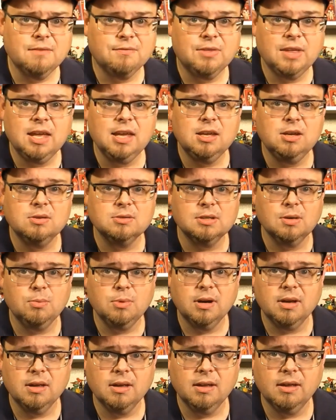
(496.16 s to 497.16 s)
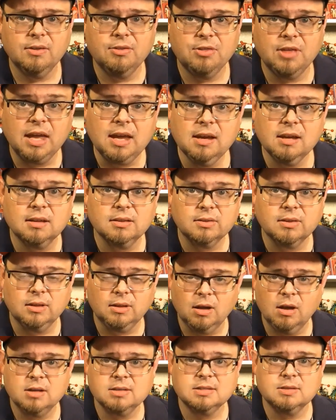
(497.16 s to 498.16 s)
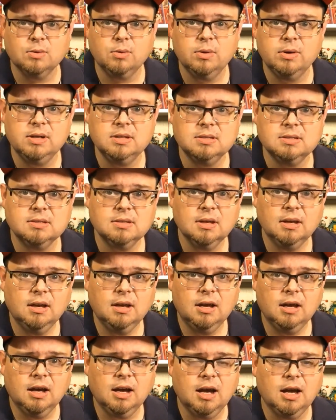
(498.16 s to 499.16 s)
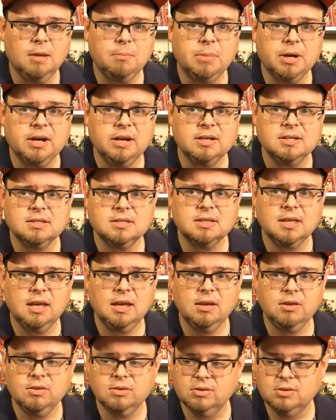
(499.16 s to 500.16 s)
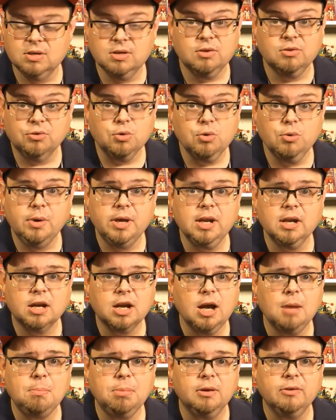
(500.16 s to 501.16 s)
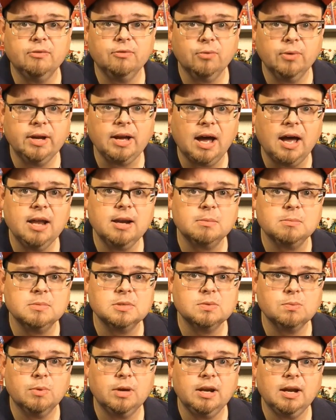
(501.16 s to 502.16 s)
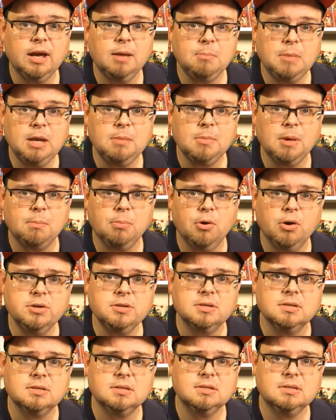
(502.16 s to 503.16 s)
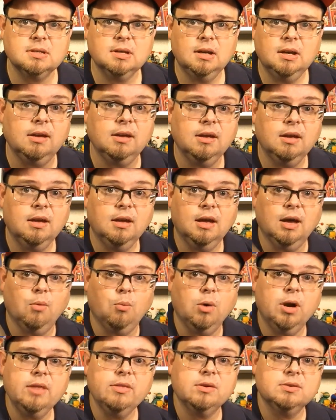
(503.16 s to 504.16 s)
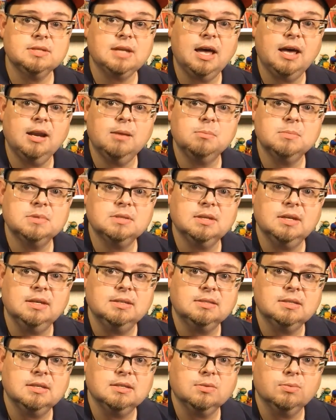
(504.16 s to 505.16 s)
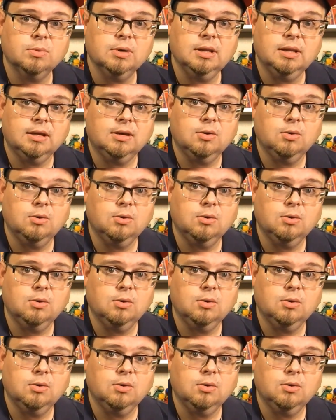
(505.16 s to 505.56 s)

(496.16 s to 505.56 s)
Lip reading: of thank yous, I want to thank the Lost Toys because they threw in a couple of free items when I made my purchase. One of those items is this really